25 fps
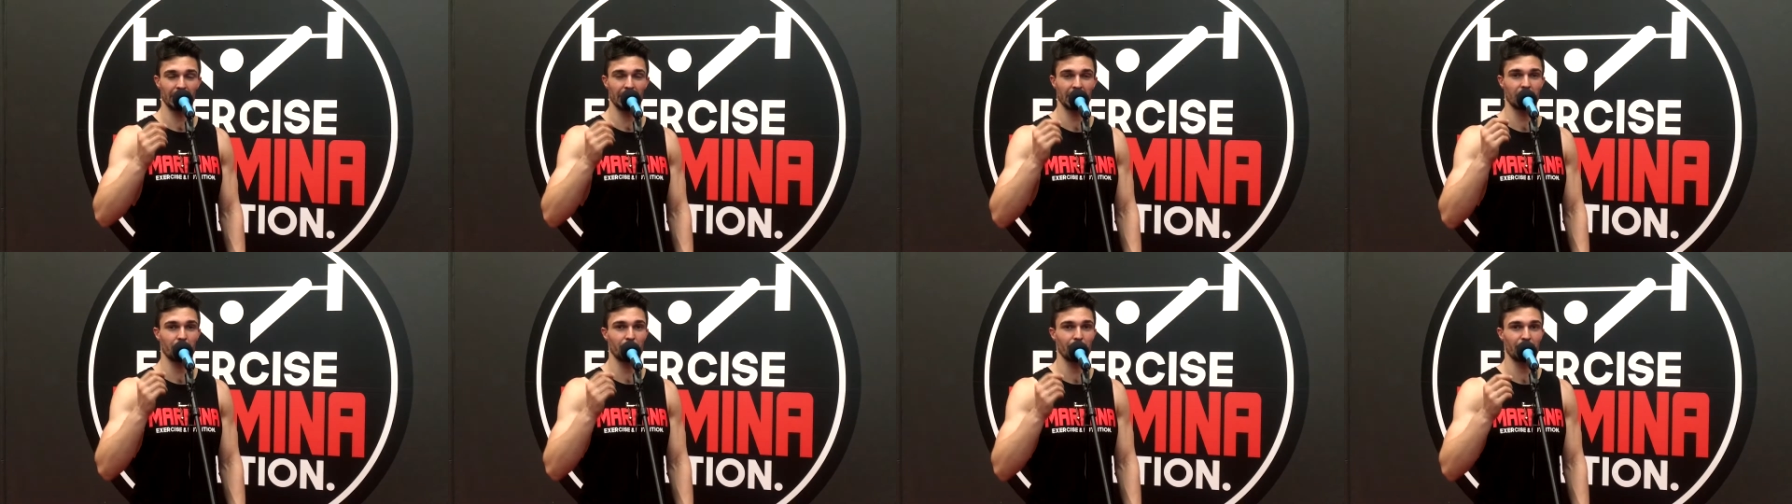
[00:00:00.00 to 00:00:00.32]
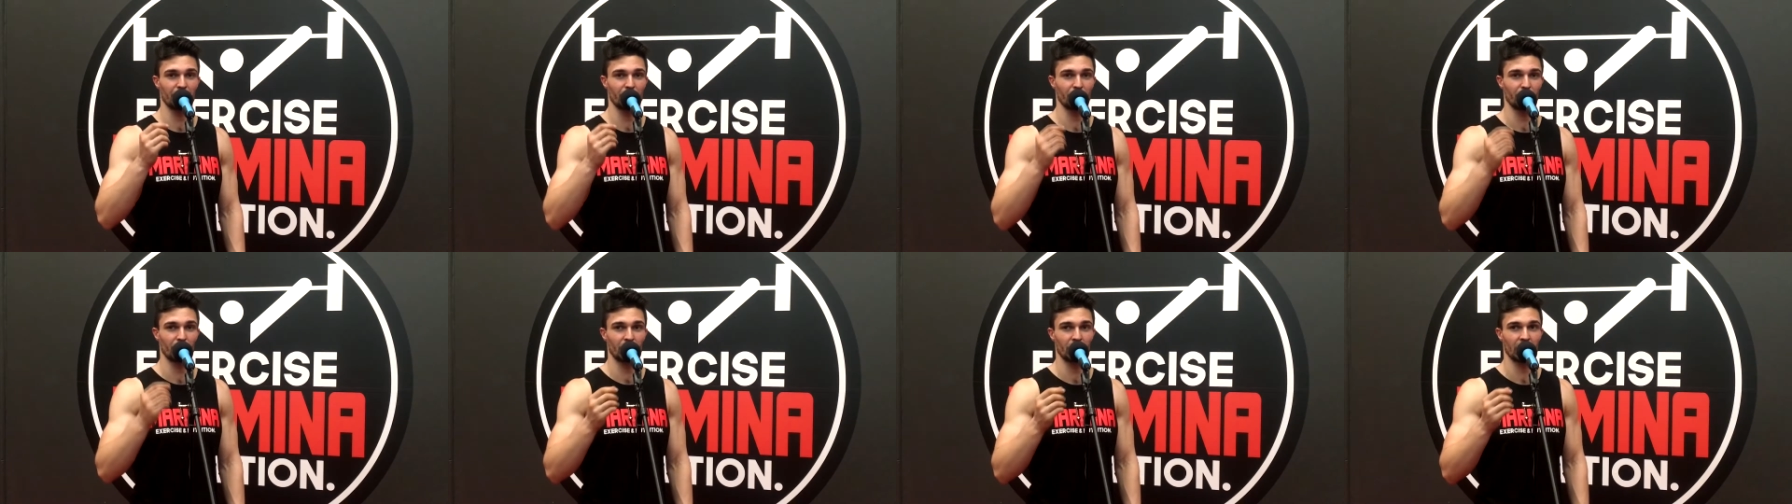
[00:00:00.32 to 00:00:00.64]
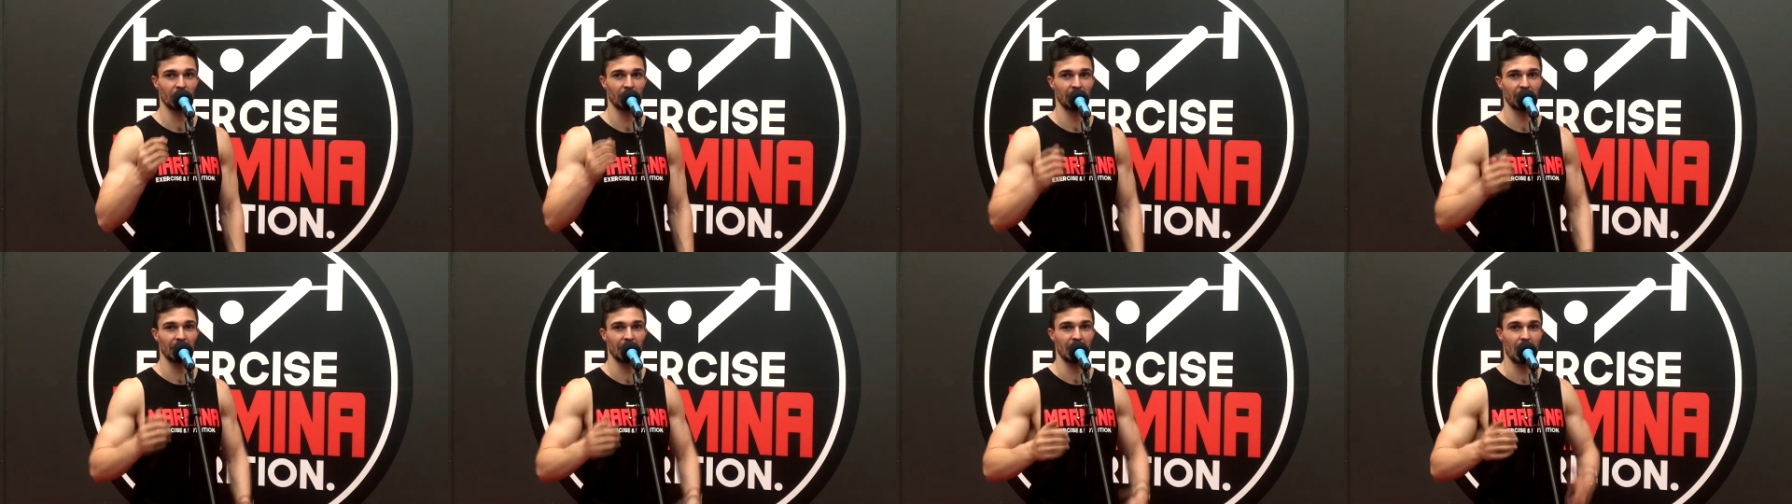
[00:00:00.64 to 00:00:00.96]
gets a bit too
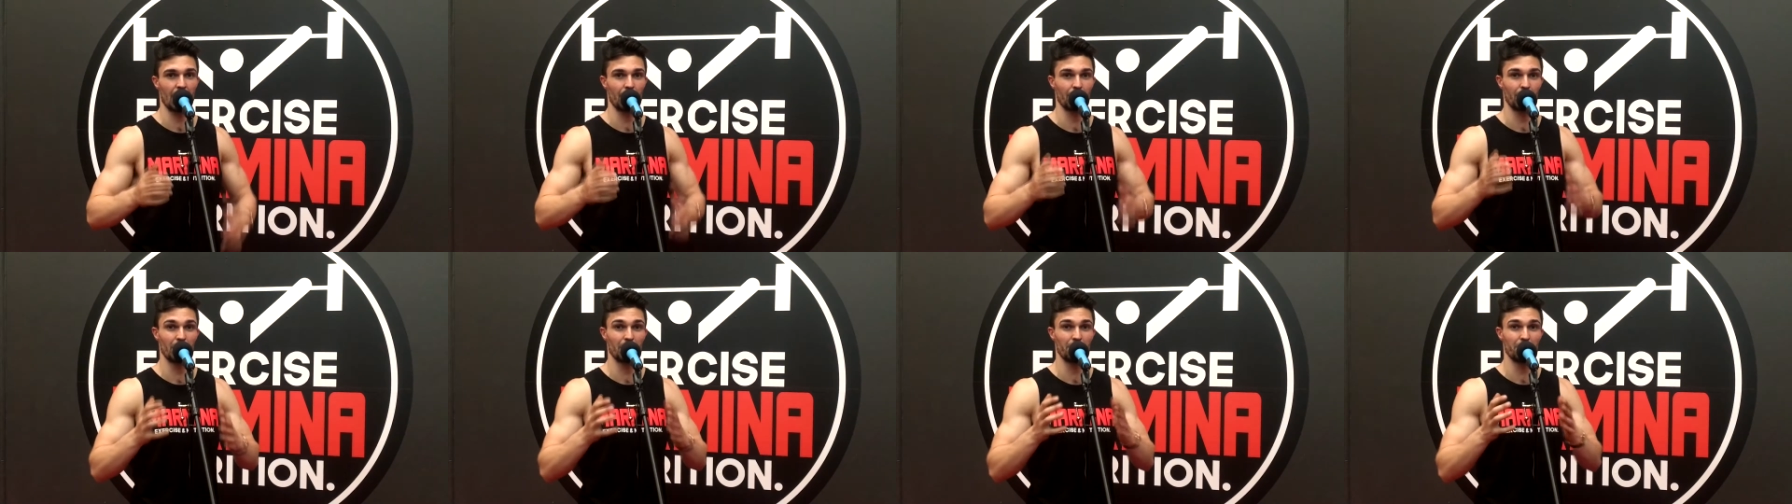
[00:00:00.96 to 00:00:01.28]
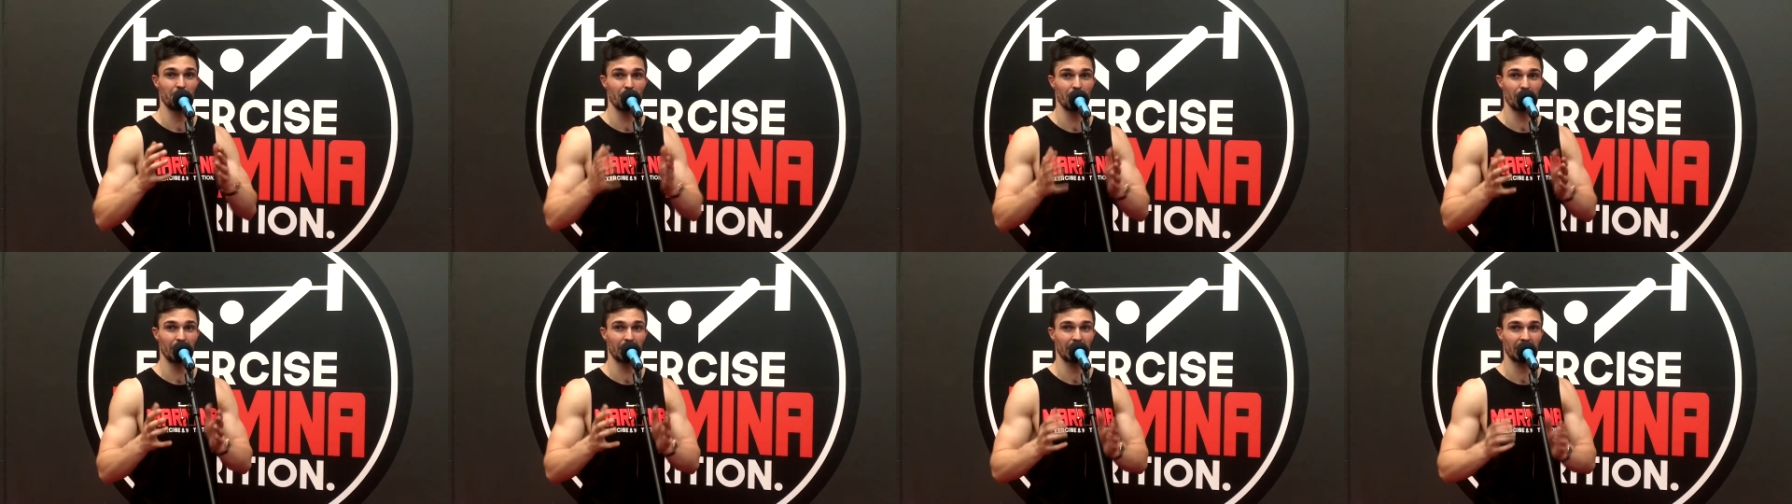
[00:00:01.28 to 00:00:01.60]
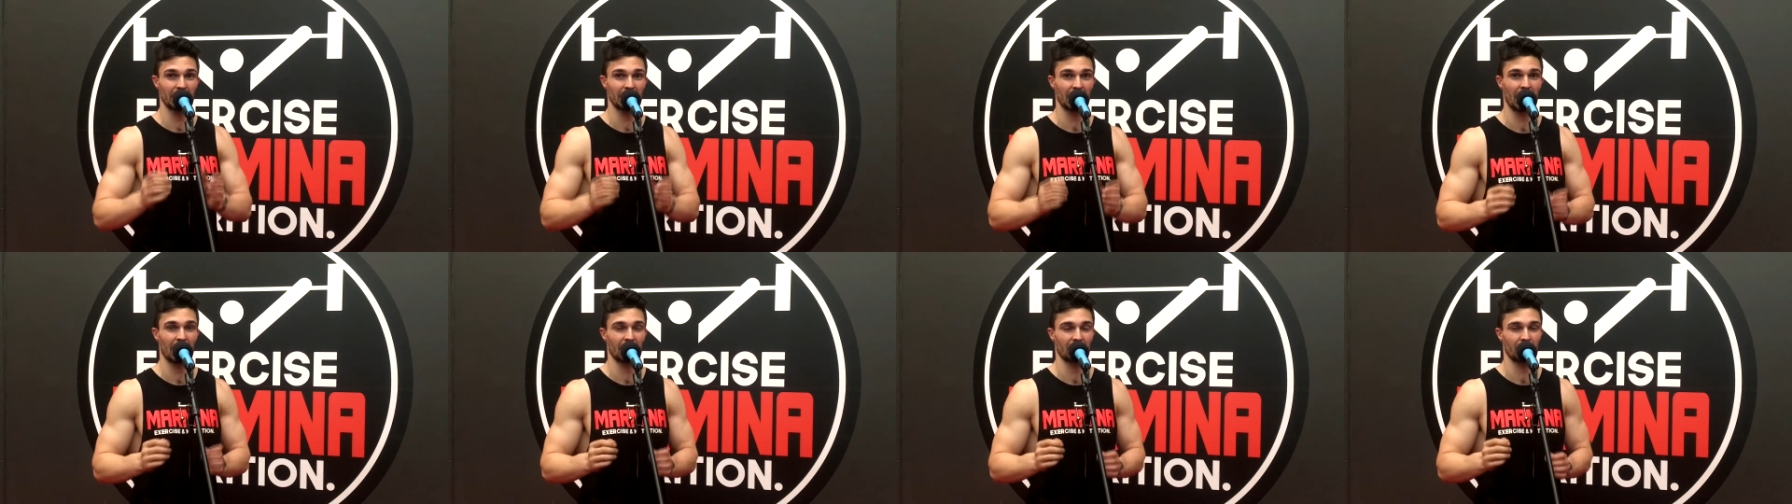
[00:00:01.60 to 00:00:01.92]
silly and we mimic the
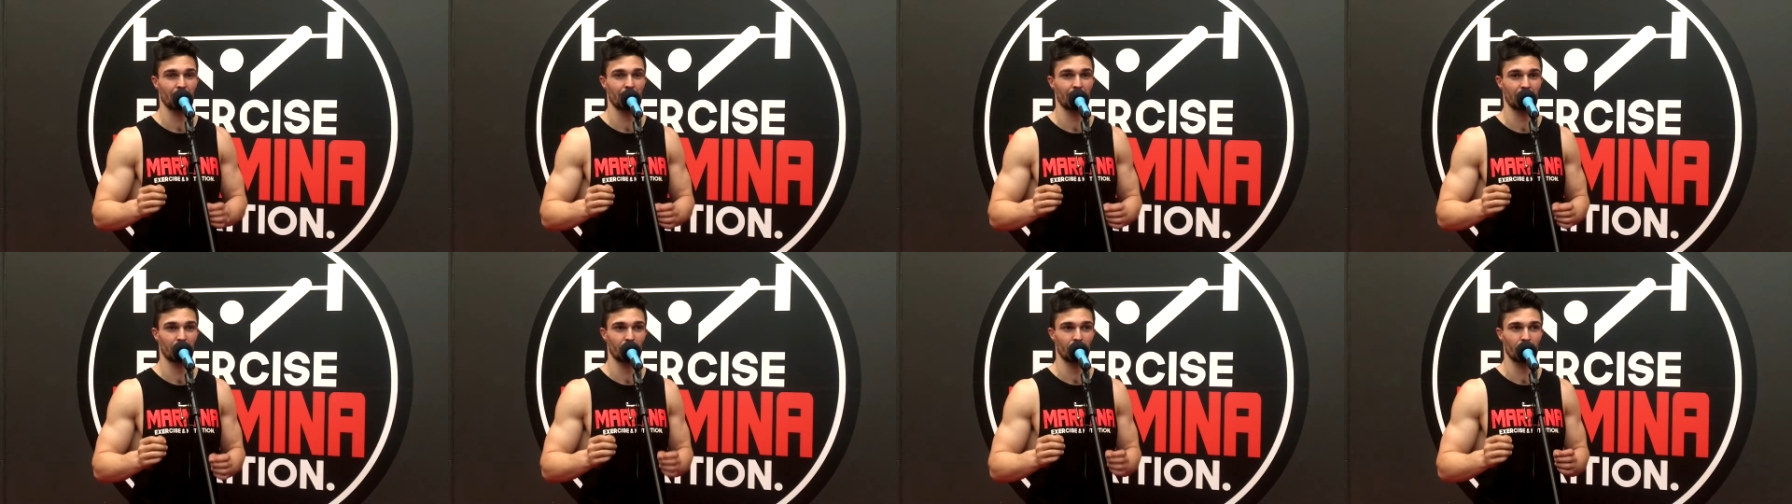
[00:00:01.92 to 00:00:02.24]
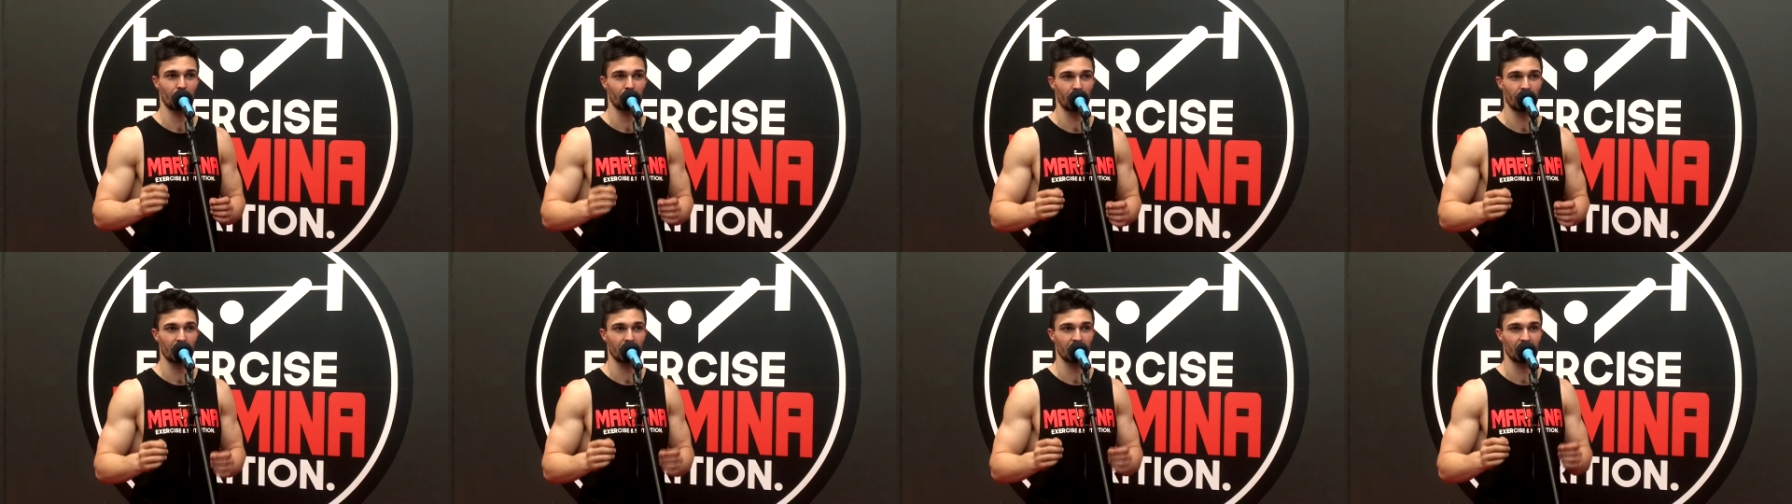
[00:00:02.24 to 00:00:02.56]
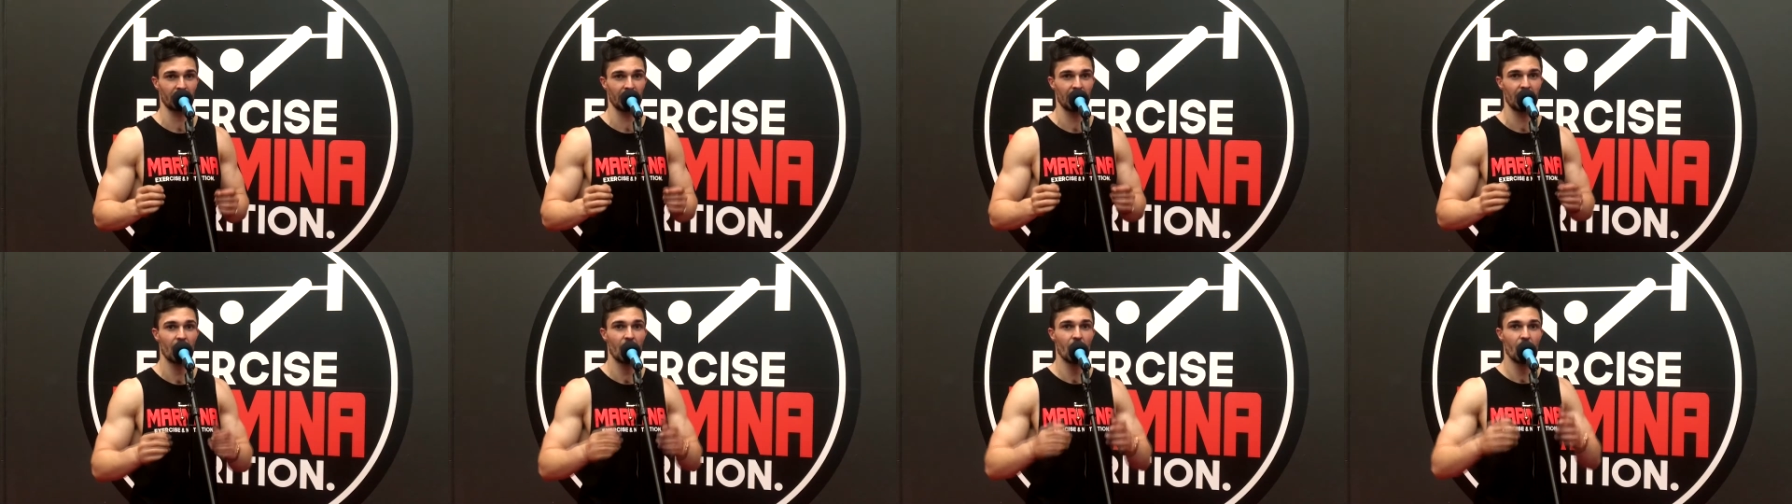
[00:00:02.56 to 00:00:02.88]
task a bit too
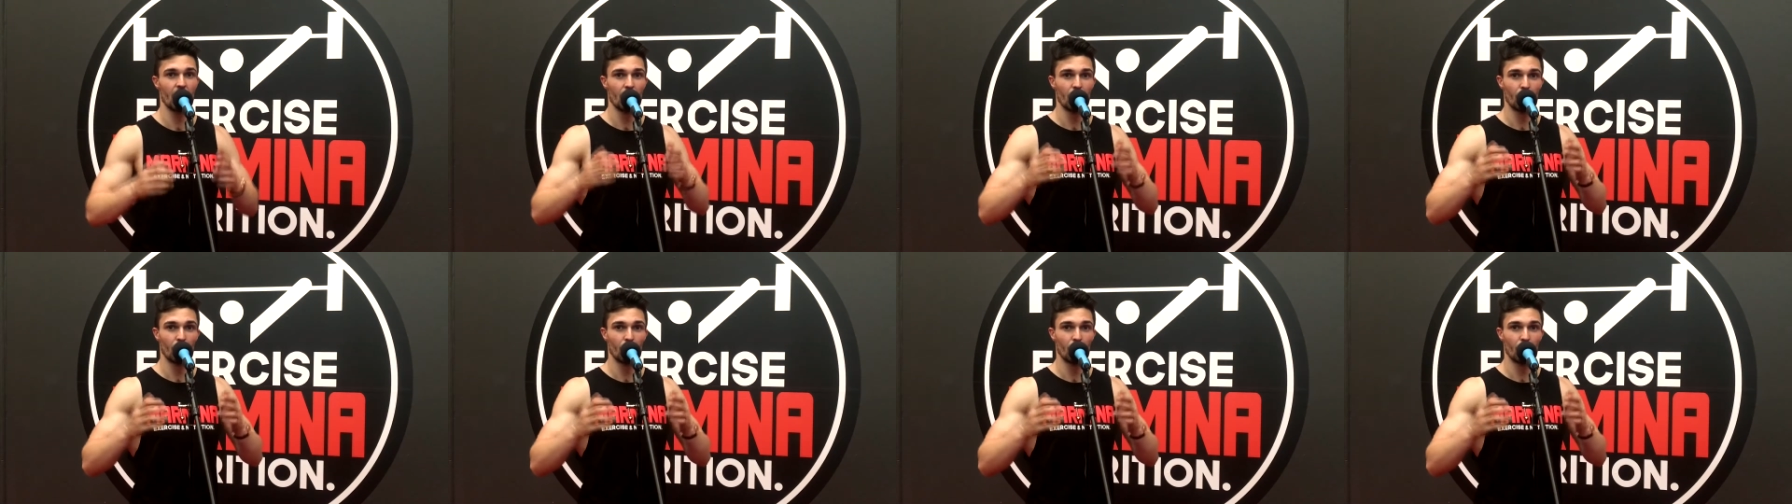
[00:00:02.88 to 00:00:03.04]
closely,